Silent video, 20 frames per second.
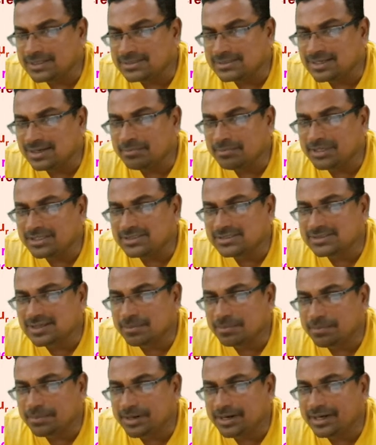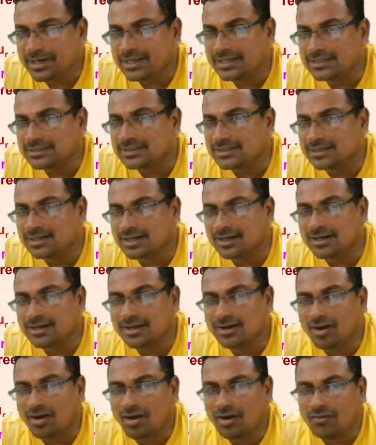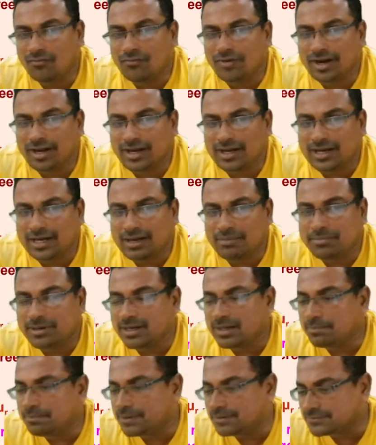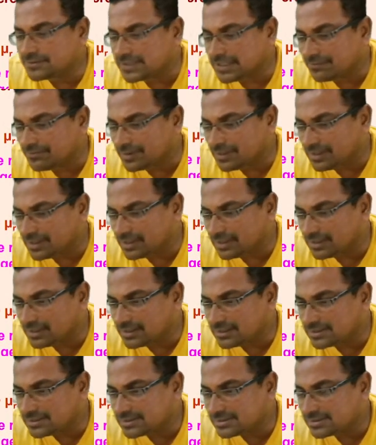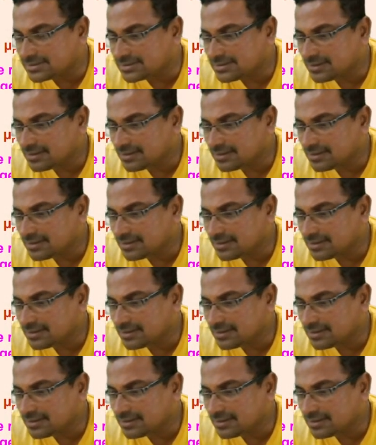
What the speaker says: prism is separating the color or white light made up of seven colors?